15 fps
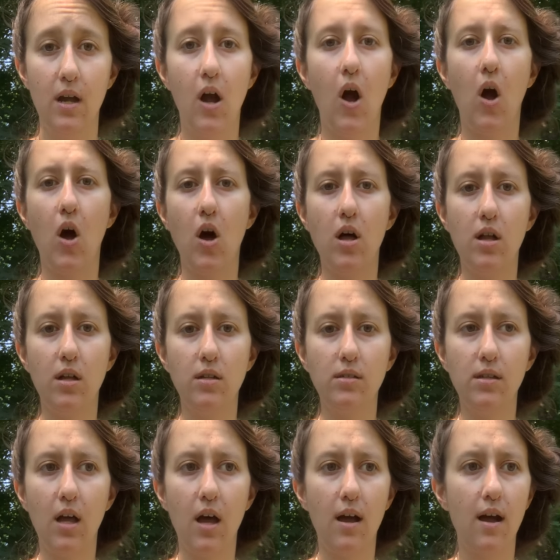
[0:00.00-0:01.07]

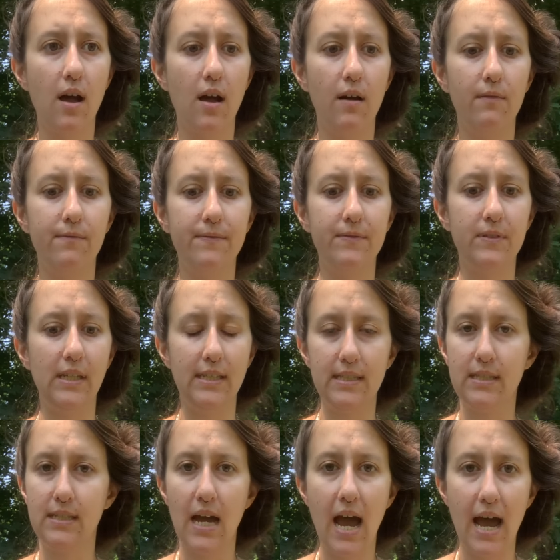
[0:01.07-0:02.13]
all of the
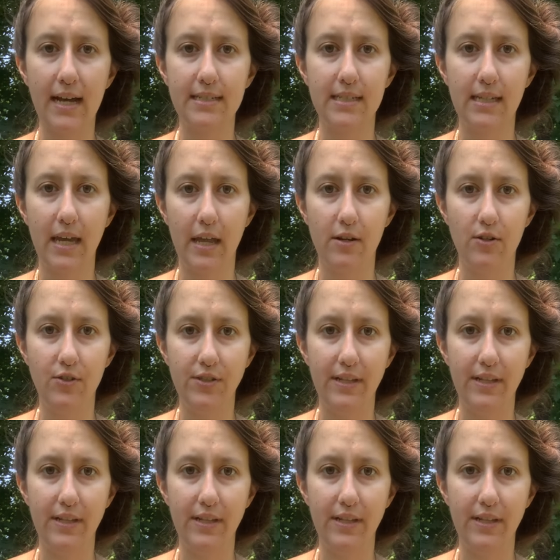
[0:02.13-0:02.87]
toxic energy